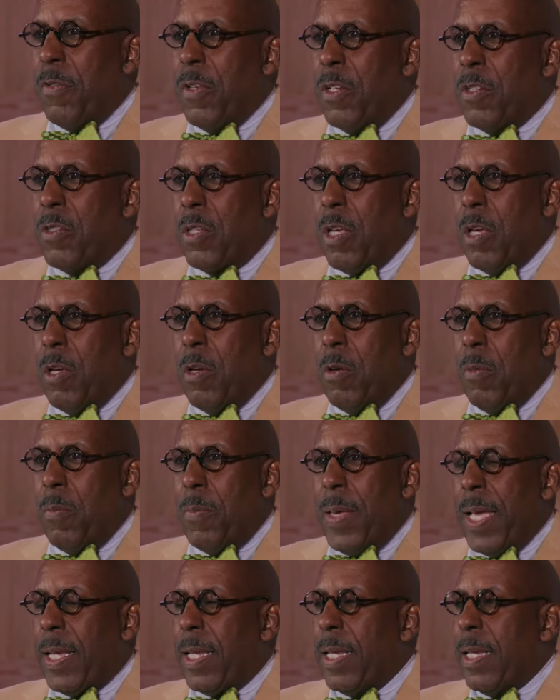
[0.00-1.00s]
of years ago
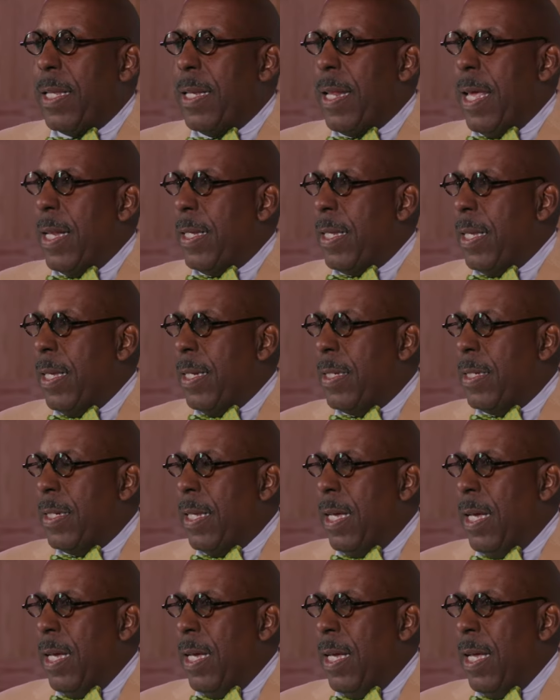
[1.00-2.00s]
back in Connecticut
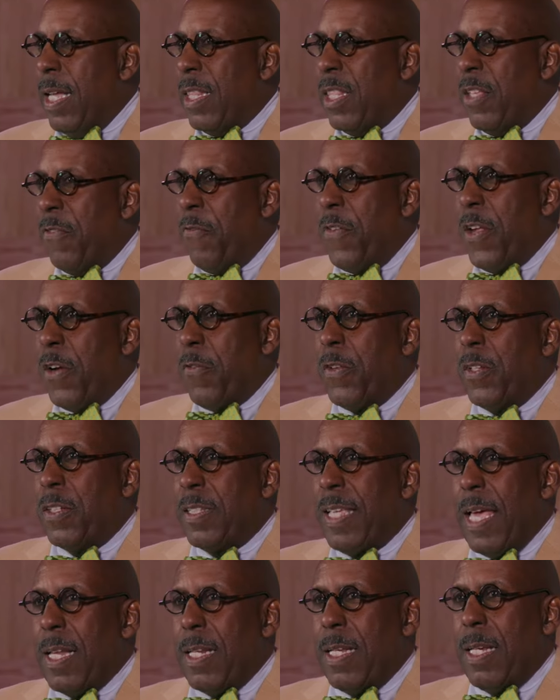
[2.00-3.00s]
at the
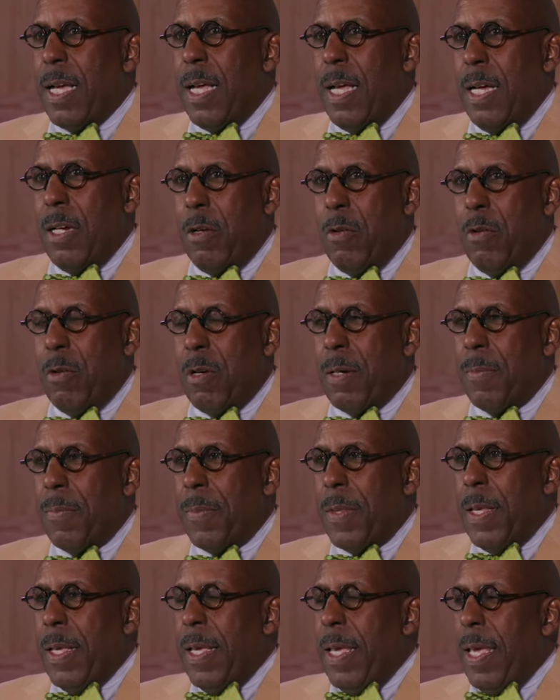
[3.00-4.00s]
Fairfield County Concours,
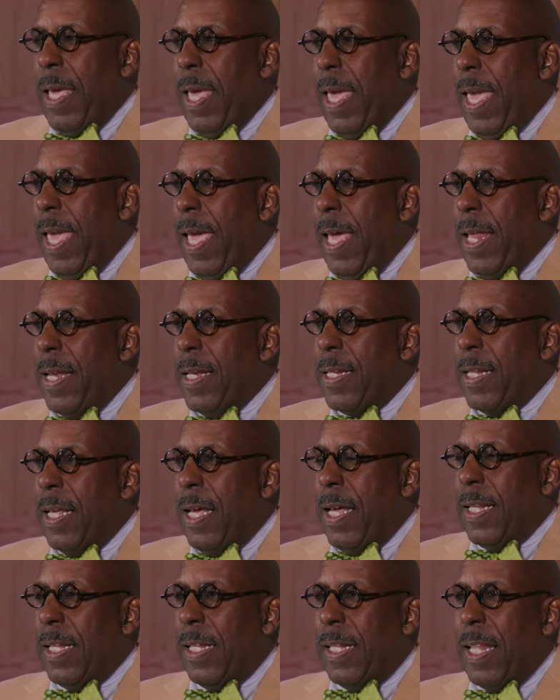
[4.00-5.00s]
and
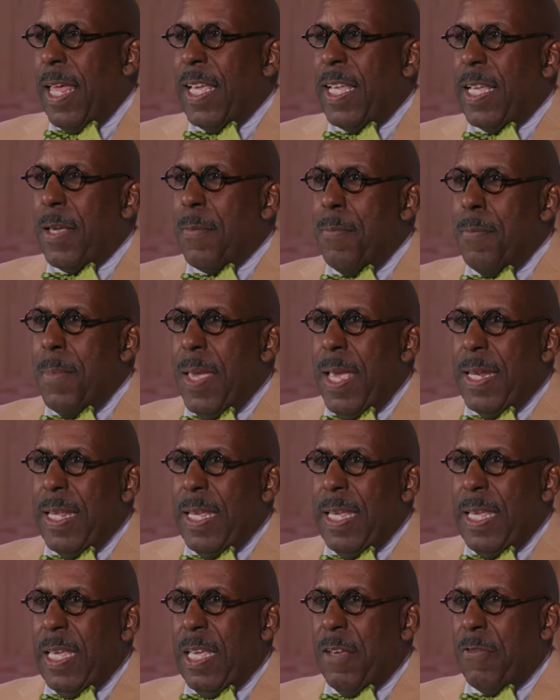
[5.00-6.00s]
like
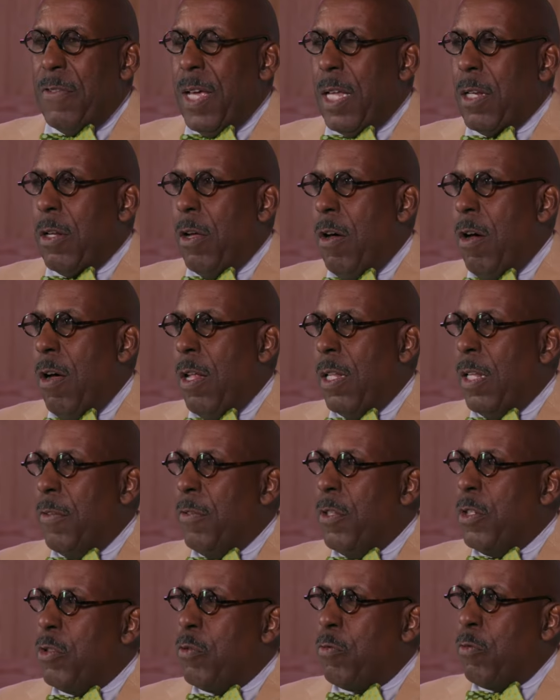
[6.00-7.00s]
many, if not all,
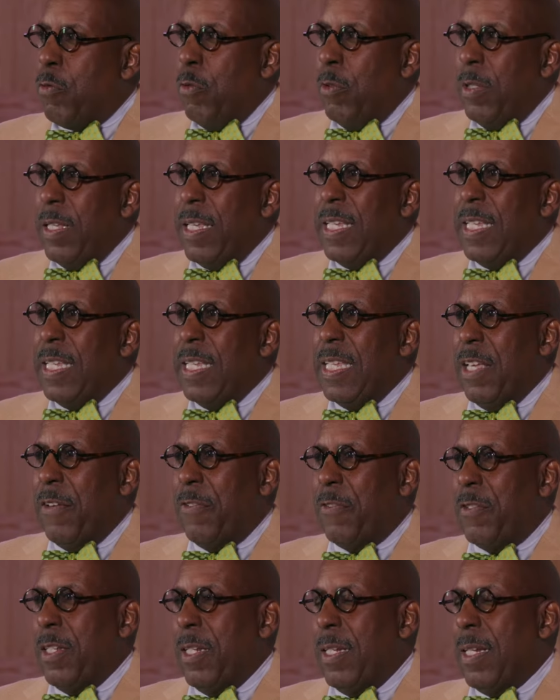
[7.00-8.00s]
of the truly
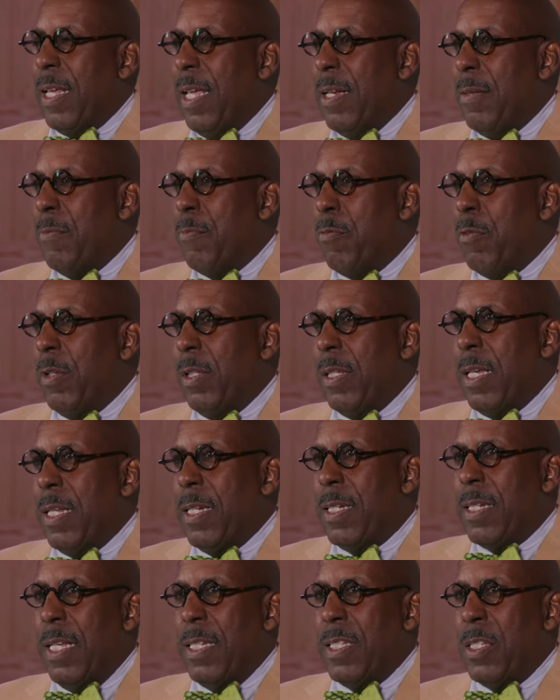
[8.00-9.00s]
gifted and
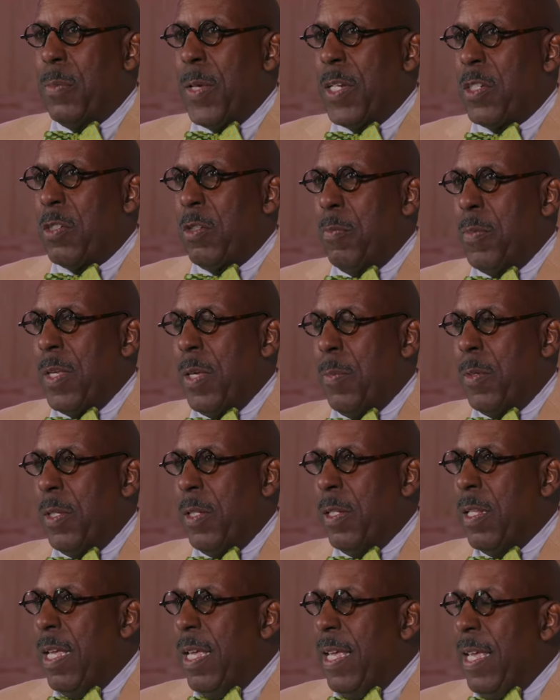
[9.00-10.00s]
brilliant and special
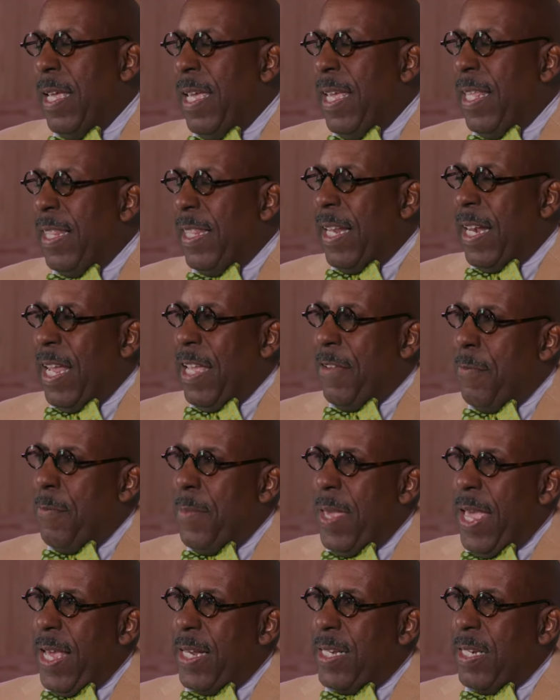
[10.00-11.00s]
people that I've
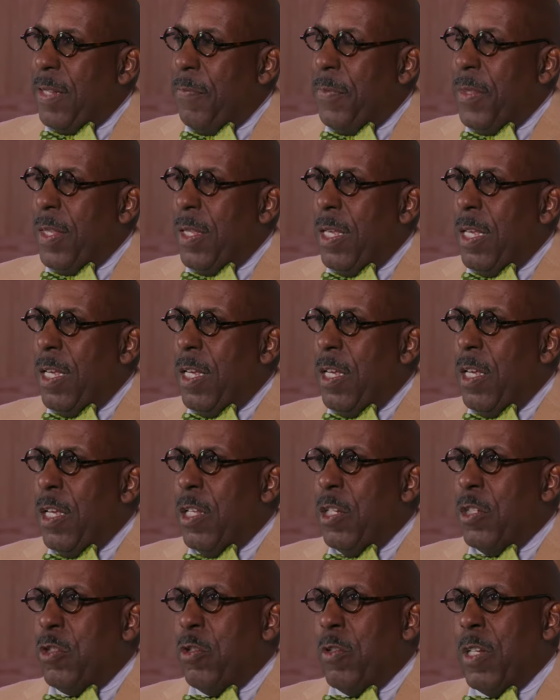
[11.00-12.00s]
met,
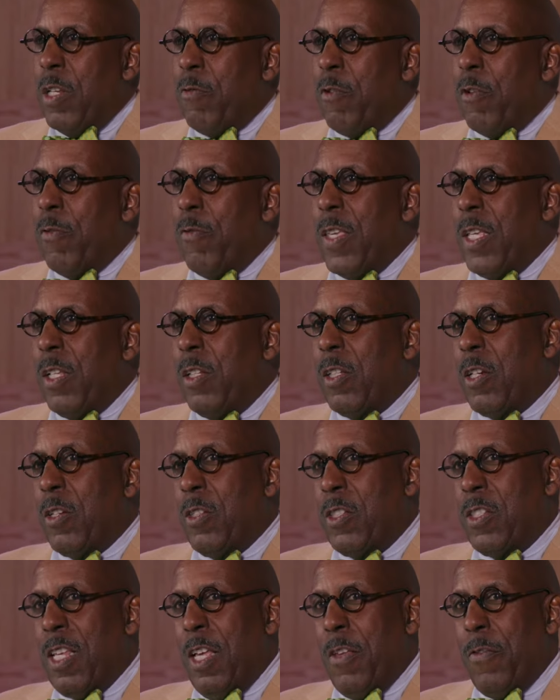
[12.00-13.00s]
Judy revealed
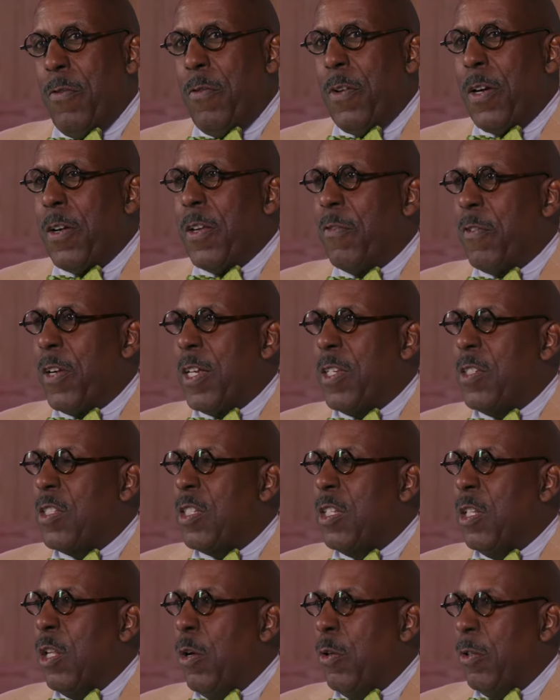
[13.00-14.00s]
herself very, very
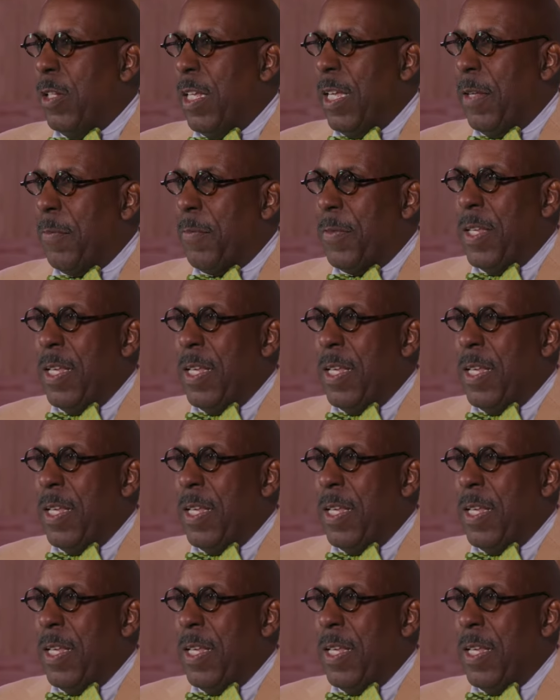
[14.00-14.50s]
slowly.